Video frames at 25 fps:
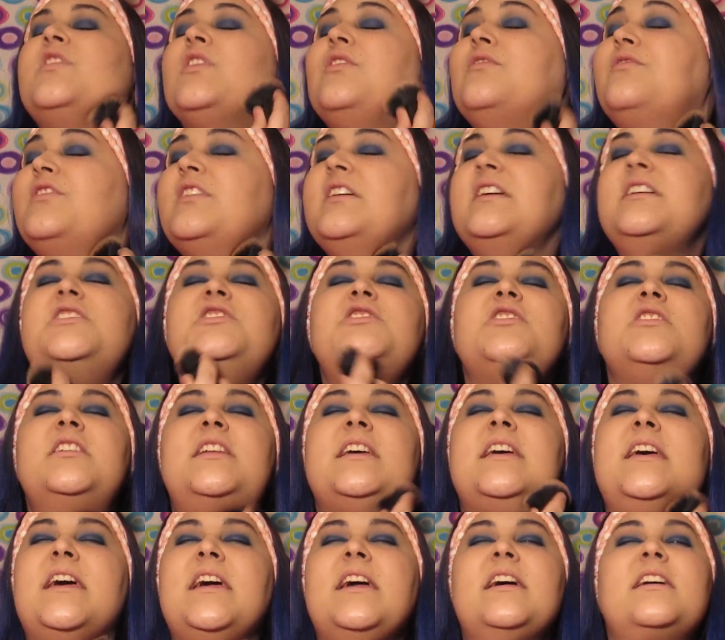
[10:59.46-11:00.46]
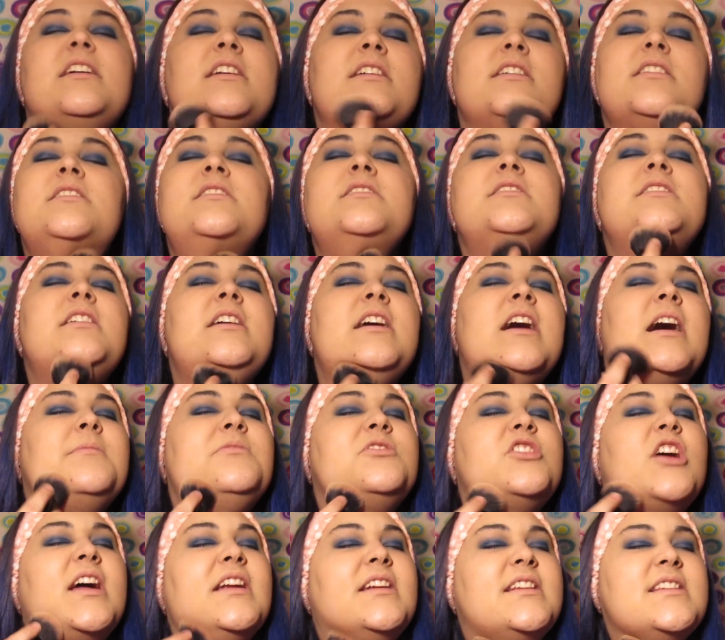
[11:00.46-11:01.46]
don't forget your neck. I'm
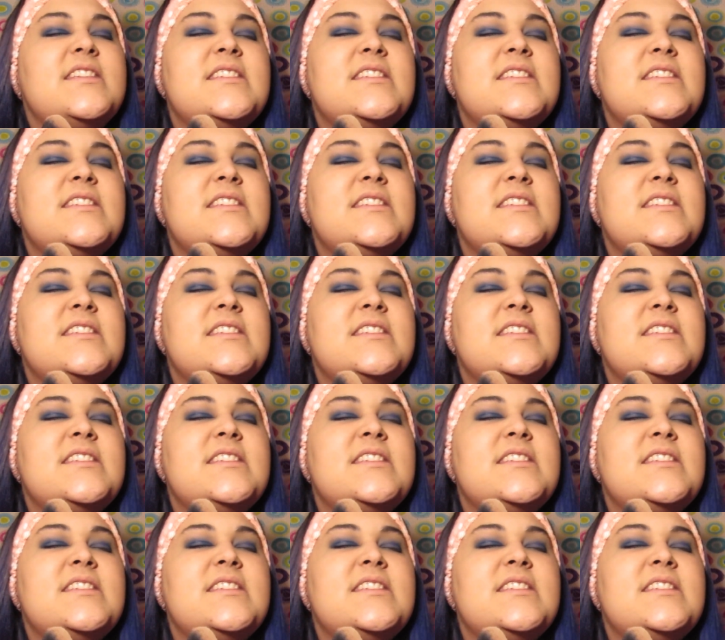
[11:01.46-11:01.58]
trying to